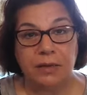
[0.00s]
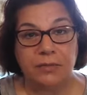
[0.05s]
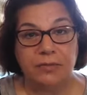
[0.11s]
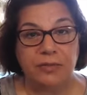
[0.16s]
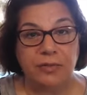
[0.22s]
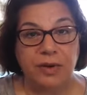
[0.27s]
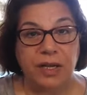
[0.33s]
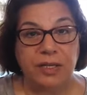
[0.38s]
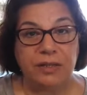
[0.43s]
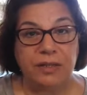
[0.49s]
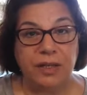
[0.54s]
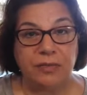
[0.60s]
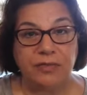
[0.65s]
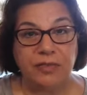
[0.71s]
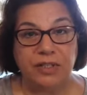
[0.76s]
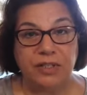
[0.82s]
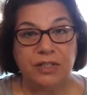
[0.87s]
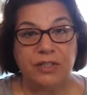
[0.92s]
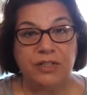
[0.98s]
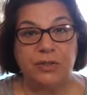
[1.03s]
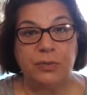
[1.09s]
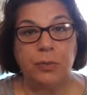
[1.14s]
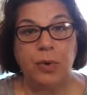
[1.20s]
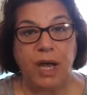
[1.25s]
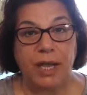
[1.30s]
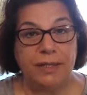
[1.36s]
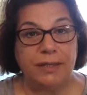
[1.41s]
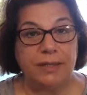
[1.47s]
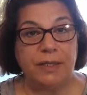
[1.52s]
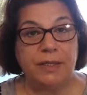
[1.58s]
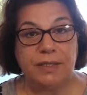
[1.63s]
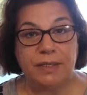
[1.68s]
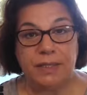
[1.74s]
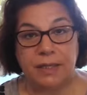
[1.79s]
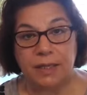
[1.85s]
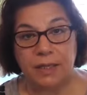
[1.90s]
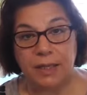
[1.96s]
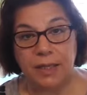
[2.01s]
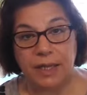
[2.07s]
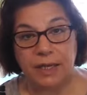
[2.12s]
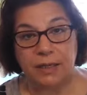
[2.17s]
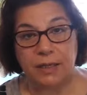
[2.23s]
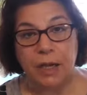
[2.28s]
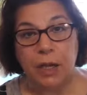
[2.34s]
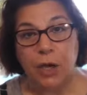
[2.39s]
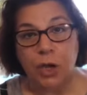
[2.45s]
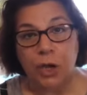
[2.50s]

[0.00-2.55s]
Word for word: in front of it is white, it's clear.